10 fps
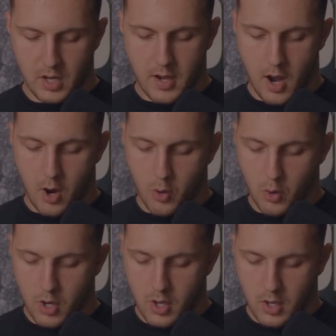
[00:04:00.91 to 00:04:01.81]

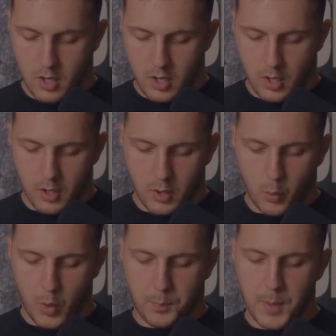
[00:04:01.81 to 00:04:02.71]
Now,
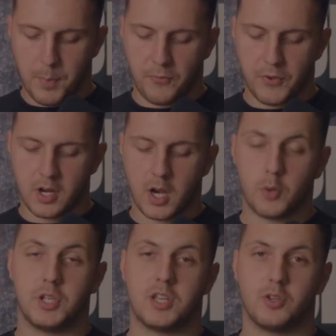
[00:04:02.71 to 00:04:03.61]
when people figure
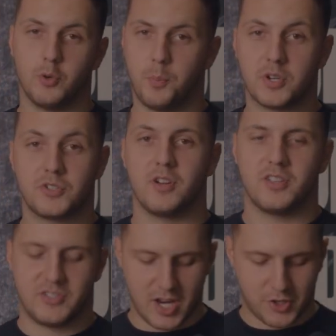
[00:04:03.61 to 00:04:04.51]
out they can do
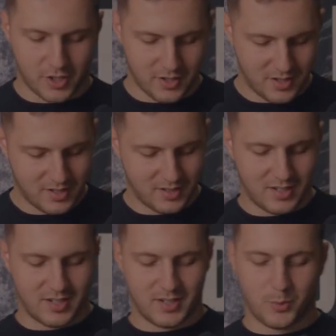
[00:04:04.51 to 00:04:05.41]
personalization,
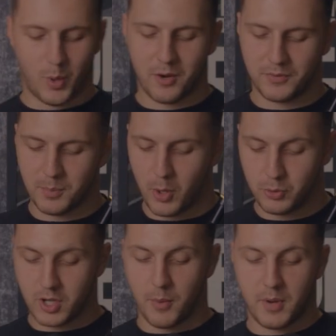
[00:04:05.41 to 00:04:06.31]
one of the
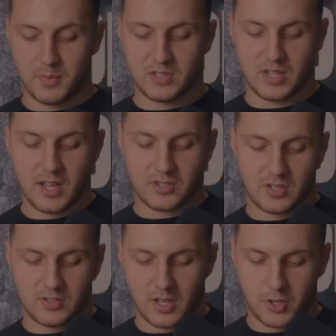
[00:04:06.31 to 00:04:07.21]
most common mistakes
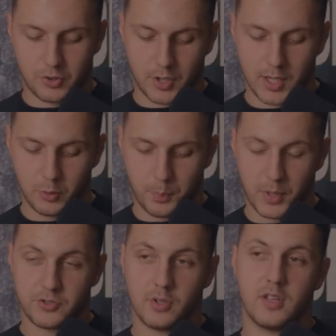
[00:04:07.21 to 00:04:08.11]
is they try to
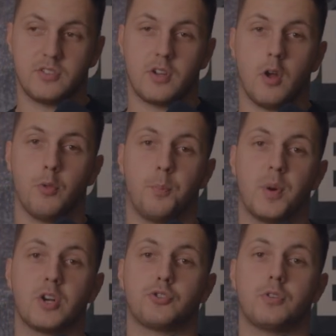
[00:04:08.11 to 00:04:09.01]
personalize around
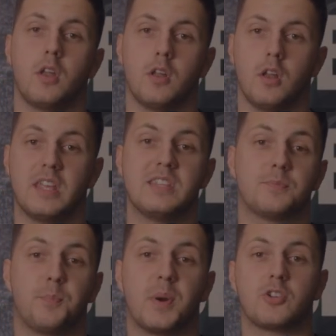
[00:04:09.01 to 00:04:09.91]
personal
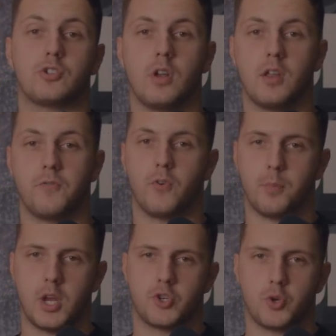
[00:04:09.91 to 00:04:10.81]
leads, personal
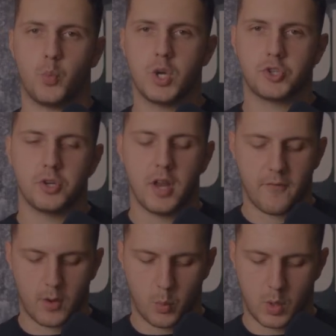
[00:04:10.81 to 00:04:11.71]
information, which
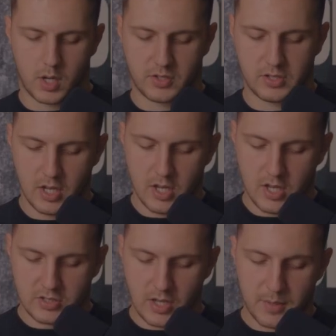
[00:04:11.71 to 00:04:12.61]
never works.
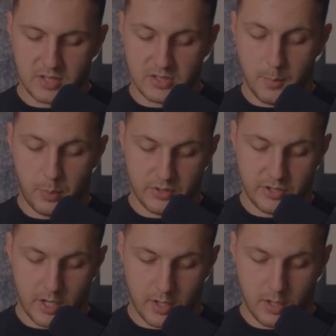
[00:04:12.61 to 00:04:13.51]
Some
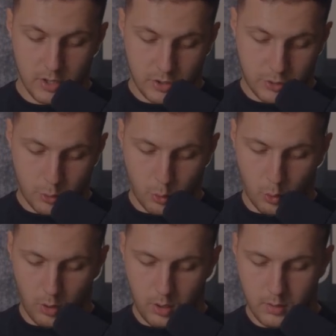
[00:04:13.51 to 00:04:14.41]
examples are
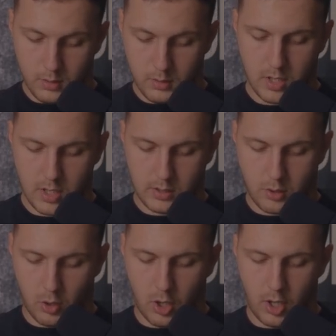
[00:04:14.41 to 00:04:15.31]
school
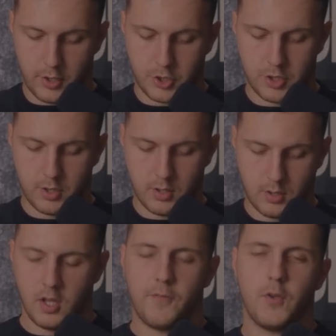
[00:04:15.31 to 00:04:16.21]
and college.
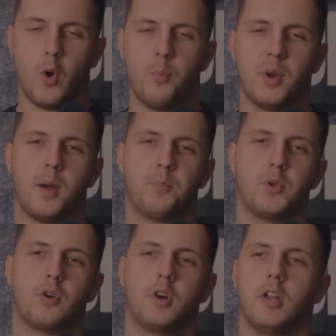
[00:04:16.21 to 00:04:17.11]
If you open up
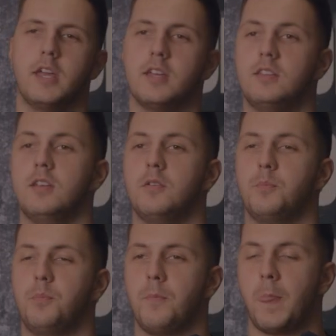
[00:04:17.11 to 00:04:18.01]
your
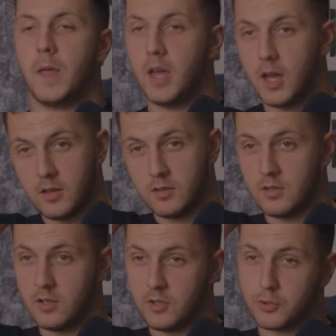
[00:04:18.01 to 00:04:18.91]
LinkedIn
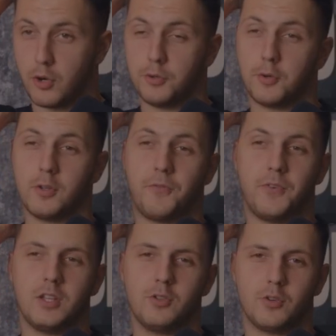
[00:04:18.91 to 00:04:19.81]
and scroll through the
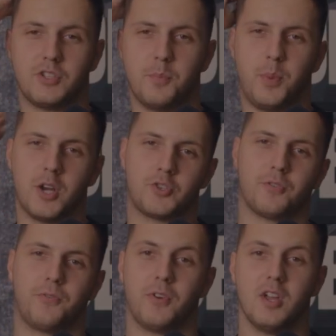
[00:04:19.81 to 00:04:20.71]
feed, you'll see a bunch
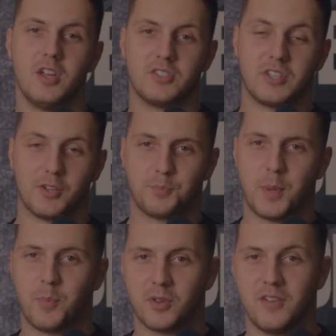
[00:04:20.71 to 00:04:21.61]
of
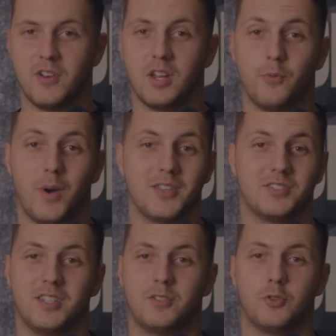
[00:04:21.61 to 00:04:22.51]
salespeople giving
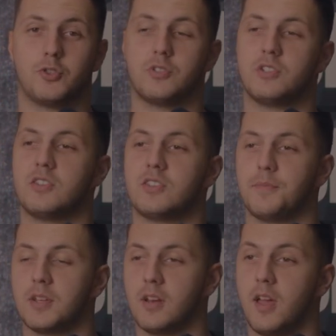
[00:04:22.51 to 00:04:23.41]
advice that you should say
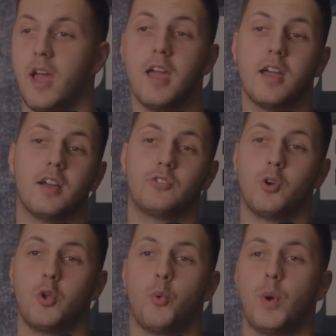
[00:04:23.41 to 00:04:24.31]
something like, hey, I
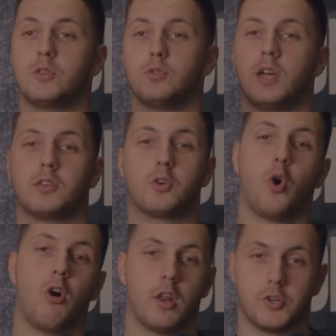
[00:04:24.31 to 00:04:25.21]
saw you went to that
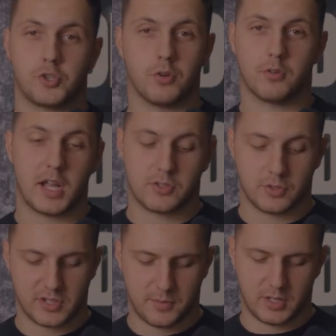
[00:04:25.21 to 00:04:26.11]
college,
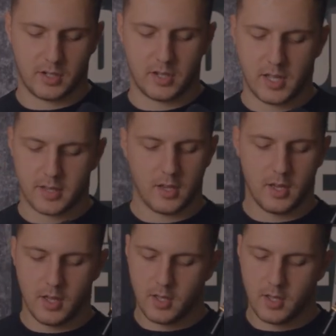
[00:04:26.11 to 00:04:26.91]
congrats, or something like that.